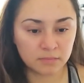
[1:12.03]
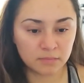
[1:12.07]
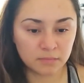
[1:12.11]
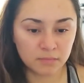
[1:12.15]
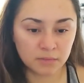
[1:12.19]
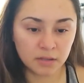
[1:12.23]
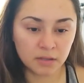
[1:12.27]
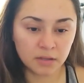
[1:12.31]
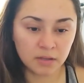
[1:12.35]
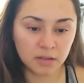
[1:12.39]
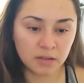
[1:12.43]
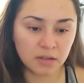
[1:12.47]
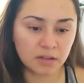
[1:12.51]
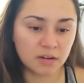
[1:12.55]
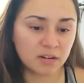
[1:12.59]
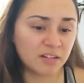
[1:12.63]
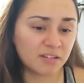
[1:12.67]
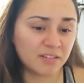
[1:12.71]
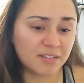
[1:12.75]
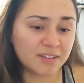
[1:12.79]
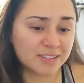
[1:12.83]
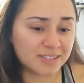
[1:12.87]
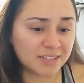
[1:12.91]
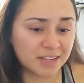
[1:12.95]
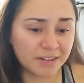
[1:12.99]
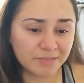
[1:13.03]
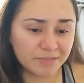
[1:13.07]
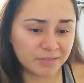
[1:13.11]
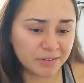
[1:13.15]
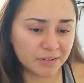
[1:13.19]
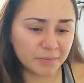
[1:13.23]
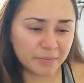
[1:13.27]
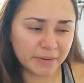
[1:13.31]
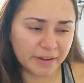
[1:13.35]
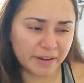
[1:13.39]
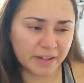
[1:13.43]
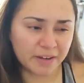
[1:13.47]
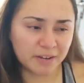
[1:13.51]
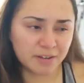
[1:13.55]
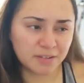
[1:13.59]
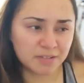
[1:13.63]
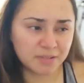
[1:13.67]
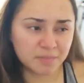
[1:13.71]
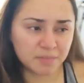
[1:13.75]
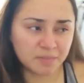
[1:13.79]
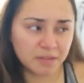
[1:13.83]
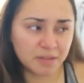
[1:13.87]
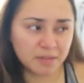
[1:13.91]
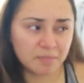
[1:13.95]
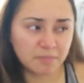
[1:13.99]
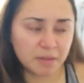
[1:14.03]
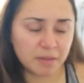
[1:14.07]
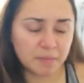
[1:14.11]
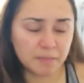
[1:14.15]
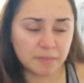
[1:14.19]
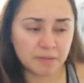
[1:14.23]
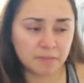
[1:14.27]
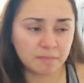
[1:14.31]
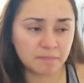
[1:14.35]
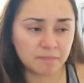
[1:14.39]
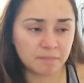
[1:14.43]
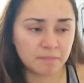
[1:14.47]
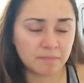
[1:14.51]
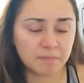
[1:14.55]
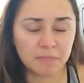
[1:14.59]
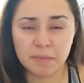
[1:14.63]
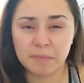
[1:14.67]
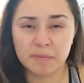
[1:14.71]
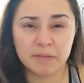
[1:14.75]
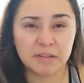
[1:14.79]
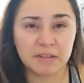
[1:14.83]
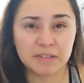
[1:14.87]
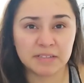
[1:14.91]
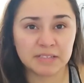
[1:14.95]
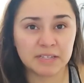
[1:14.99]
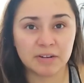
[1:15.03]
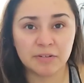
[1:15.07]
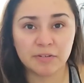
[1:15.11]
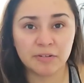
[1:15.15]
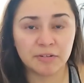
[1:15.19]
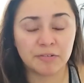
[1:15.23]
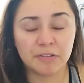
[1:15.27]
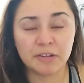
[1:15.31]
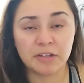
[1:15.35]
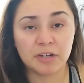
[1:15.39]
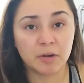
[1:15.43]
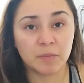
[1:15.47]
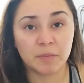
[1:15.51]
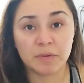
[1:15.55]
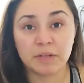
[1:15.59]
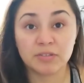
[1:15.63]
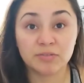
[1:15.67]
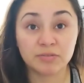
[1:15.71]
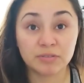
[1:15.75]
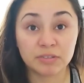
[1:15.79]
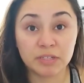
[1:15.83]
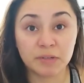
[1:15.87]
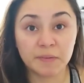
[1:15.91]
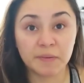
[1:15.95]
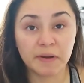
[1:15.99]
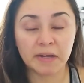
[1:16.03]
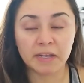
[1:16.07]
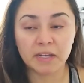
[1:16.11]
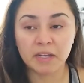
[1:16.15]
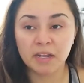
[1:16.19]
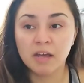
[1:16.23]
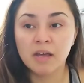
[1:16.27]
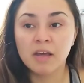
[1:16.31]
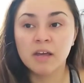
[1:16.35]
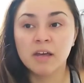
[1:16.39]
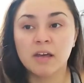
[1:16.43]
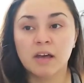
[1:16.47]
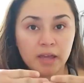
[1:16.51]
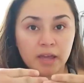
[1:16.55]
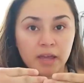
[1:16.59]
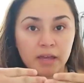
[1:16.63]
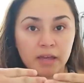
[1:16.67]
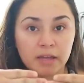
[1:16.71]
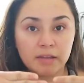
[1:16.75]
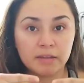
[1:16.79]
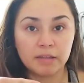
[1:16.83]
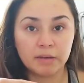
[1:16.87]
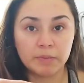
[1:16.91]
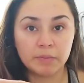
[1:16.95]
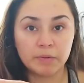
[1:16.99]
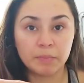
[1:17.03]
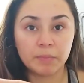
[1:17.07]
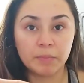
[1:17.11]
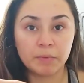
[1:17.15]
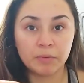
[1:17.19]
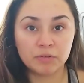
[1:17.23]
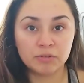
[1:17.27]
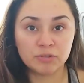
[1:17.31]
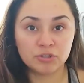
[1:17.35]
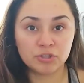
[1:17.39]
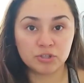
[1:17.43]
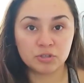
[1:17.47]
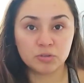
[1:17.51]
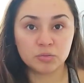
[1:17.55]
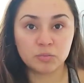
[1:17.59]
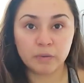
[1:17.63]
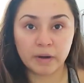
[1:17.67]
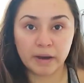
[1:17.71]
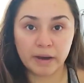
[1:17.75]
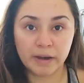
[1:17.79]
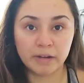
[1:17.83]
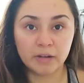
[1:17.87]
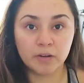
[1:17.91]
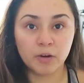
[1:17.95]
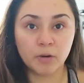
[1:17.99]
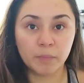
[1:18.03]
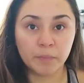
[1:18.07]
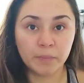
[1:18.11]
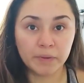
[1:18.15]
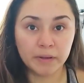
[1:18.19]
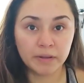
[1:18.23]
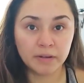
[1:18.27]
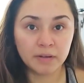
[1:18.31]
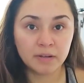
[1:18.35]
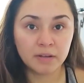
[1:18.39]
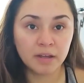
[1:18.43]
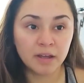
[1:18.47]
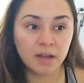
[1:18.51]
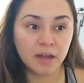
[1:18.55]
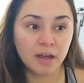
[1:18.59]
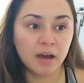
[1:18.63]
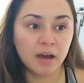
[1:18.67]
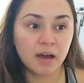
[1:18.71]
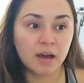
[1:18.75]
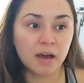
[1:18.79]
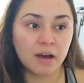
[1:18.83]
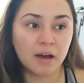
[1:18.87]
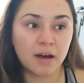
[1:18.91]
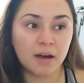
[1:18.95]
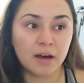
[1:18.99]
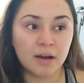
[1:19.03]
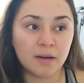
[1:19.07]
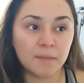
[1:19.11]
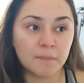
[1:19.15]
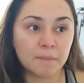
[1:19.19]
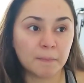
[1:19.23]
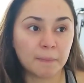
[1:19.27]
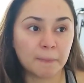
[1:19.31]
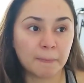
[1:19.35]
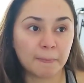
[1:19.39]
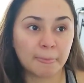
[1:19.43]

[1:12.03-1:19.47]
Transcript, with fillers: I don't know like 10 feet wide or something maybe maybe less I don't really know but it's really wide and they were both just wide open um,